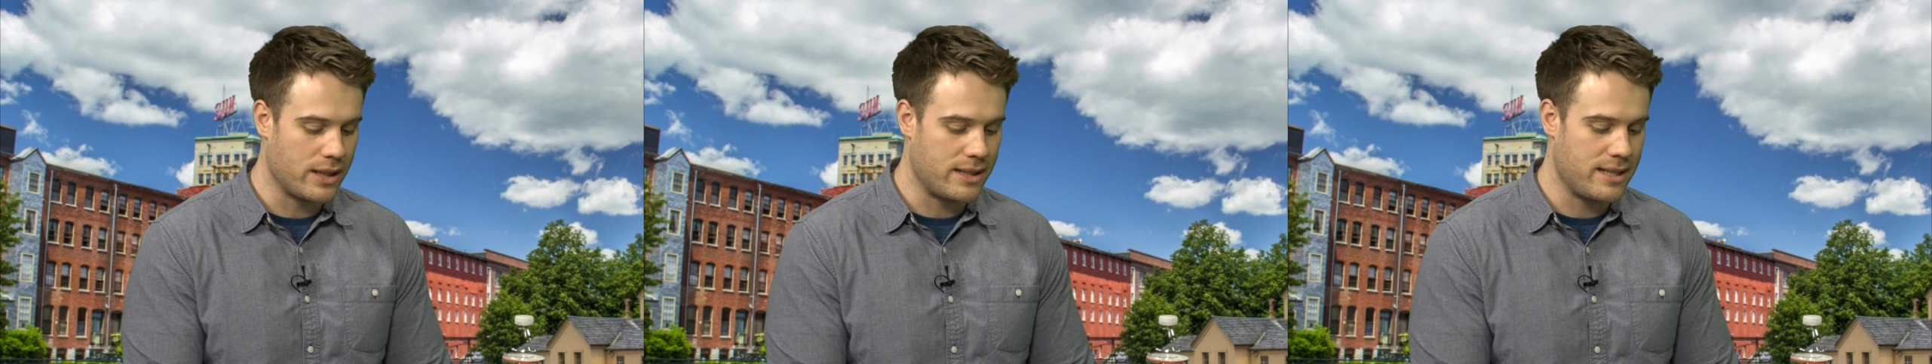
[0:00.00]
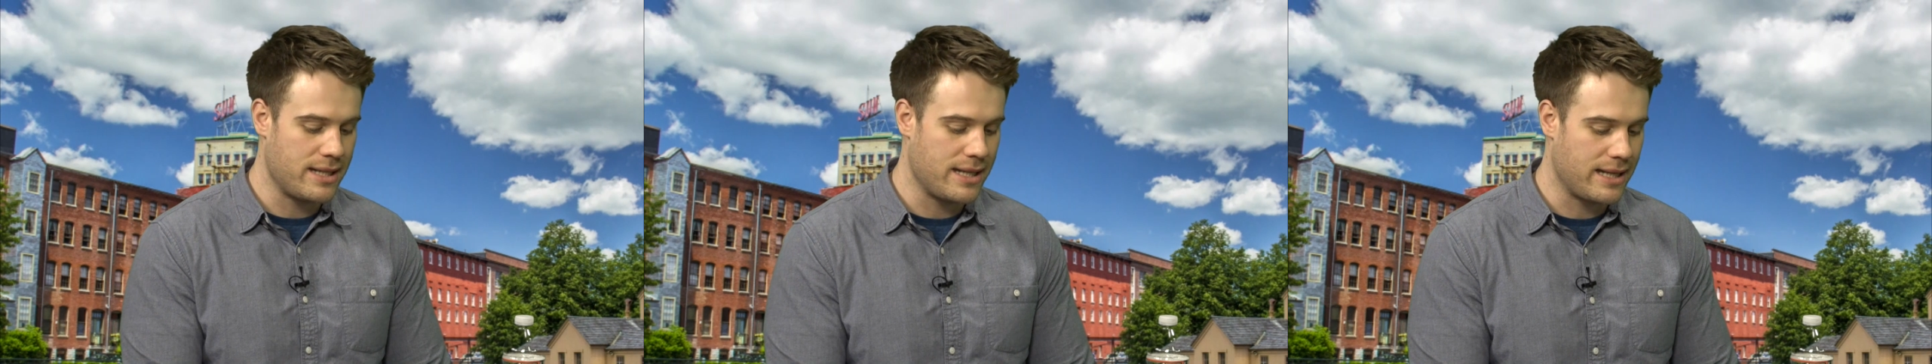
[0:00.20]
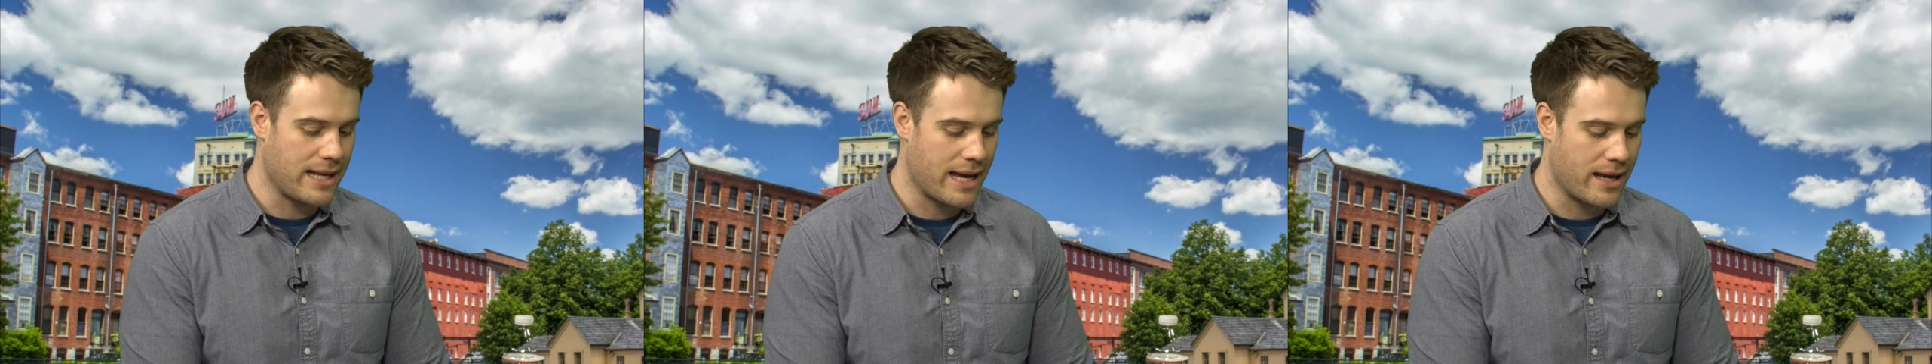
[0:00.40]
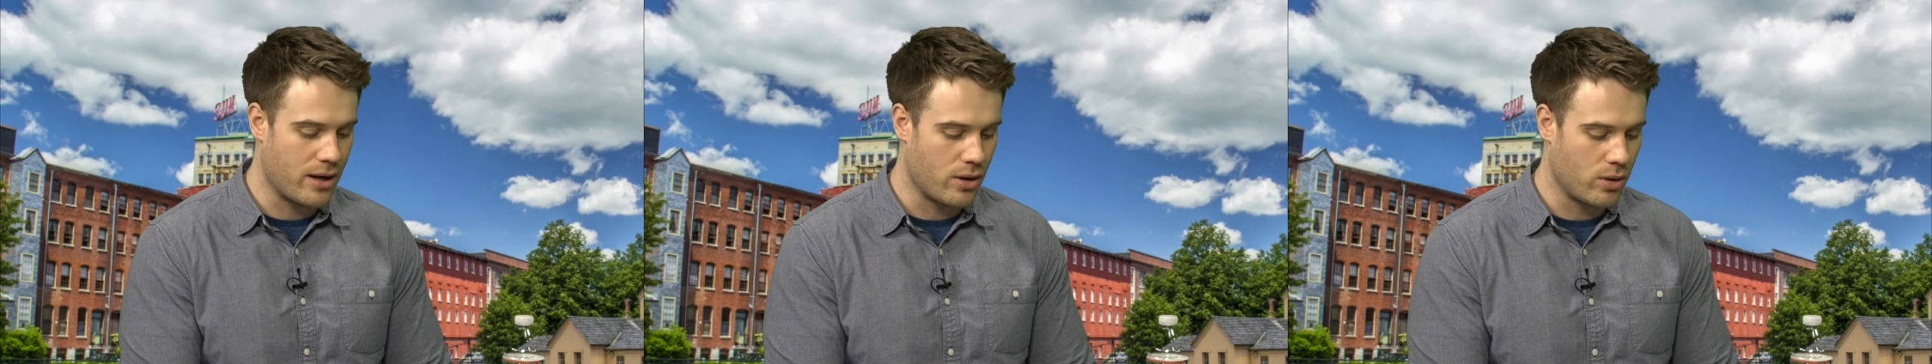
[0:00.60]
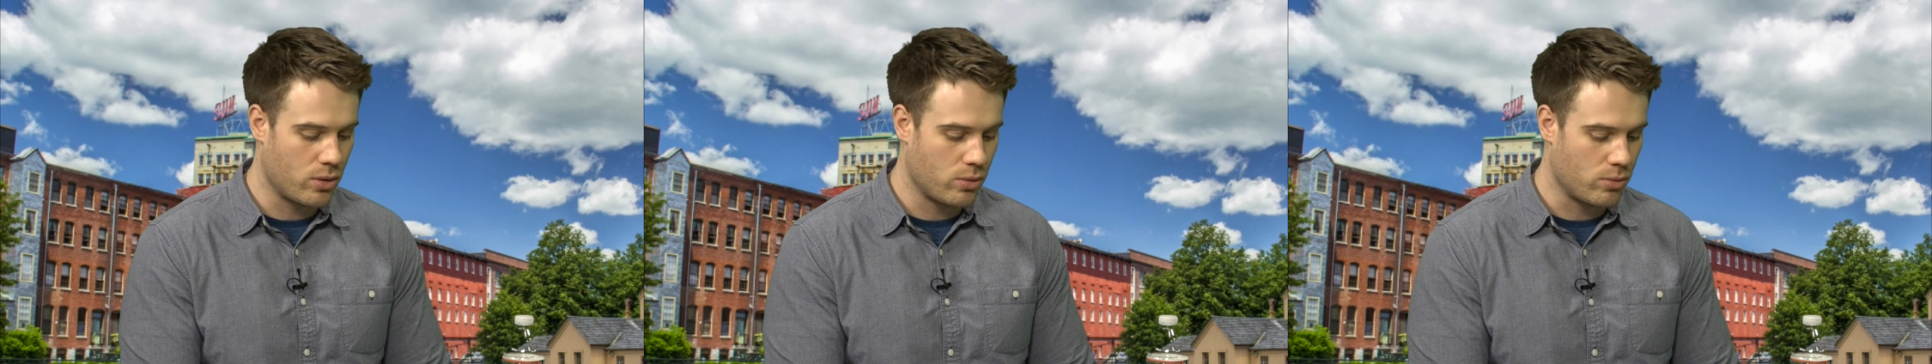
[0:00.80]

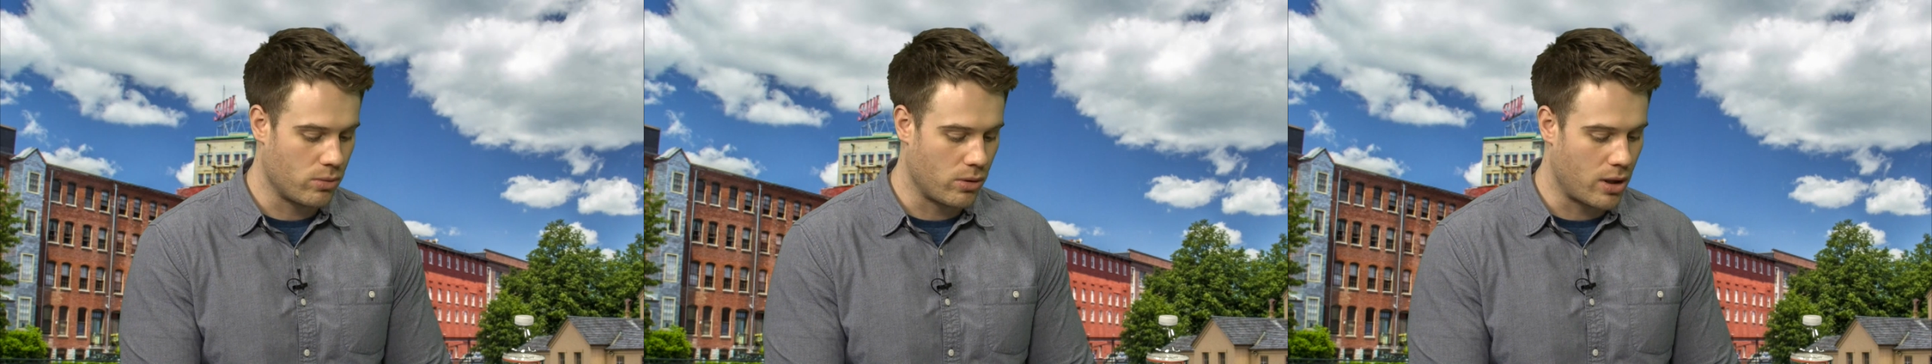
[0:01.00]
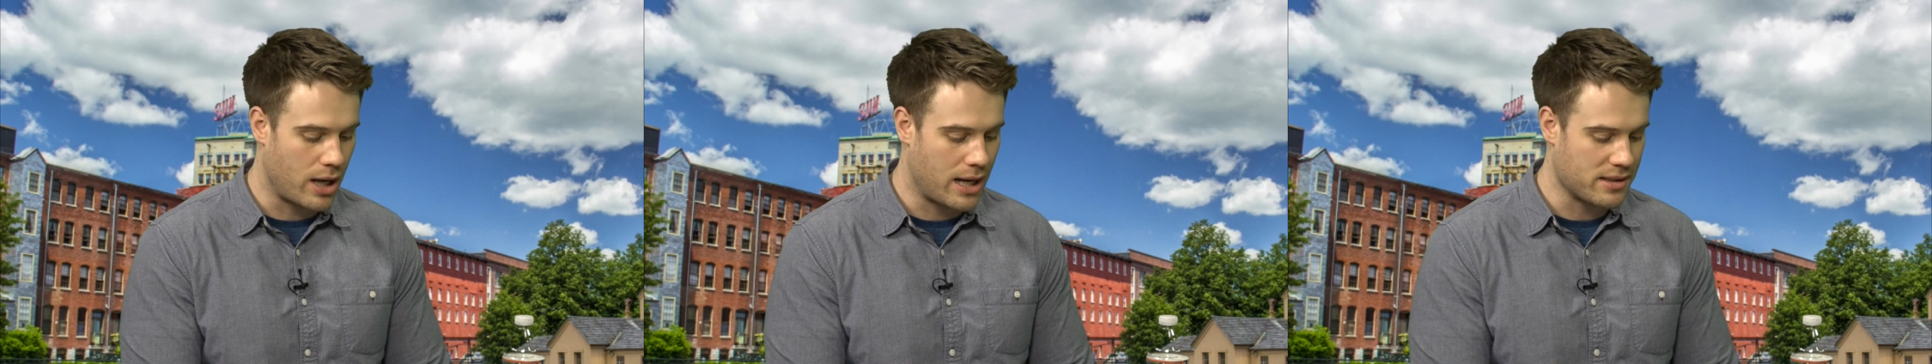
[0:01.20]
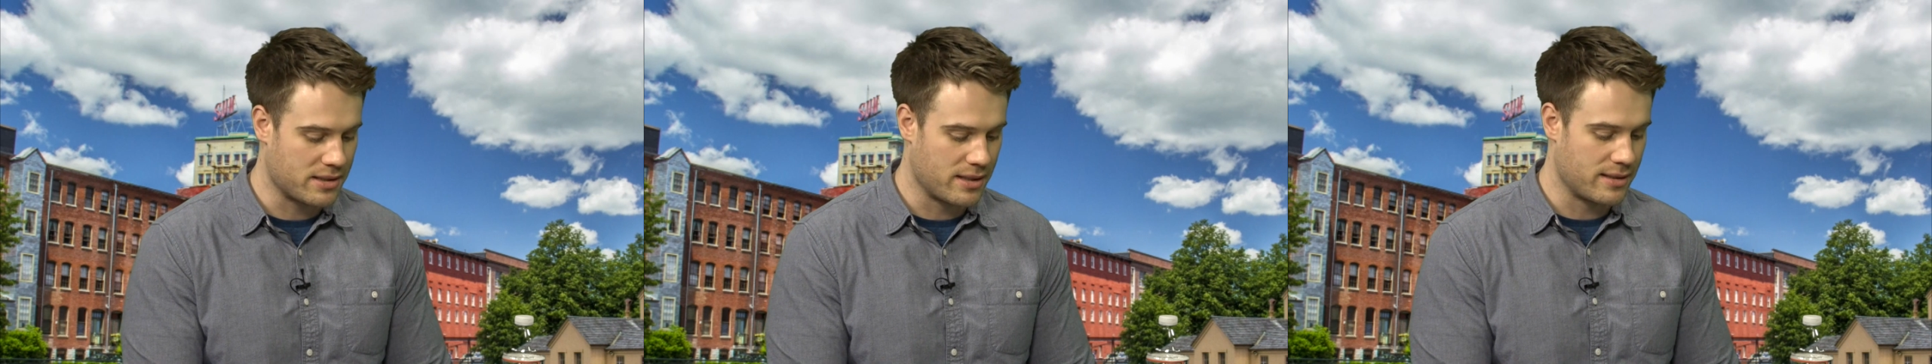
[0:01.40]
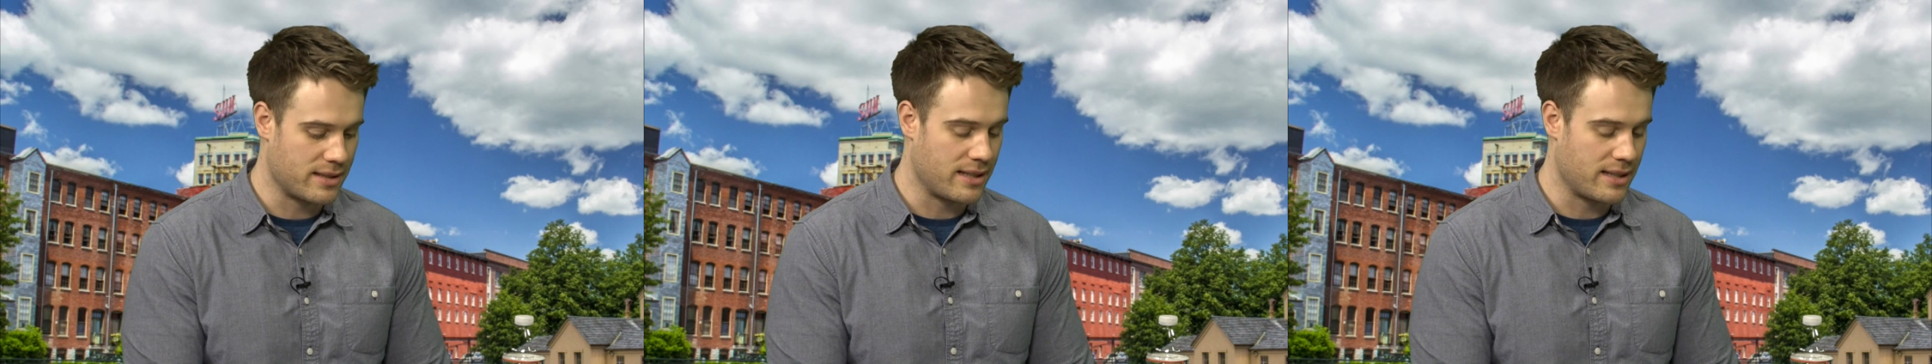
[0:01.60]
TKO losses,